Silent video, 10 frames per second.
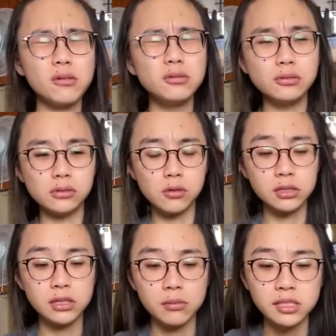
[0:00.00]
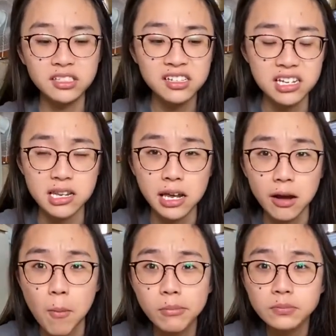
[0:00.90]
Ooh, the is
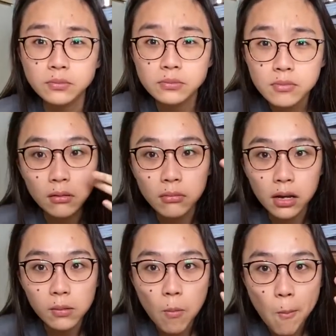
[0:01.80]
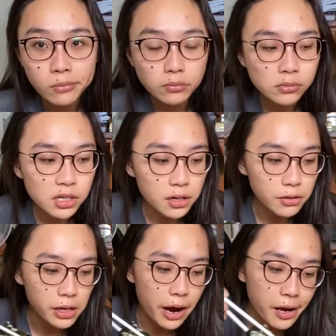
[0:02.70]
hitting. I'm like
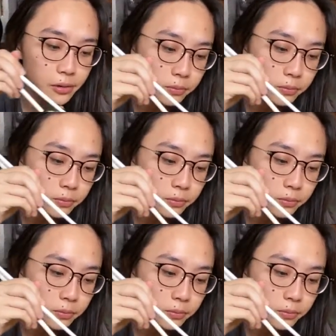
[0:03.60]
teary eyed.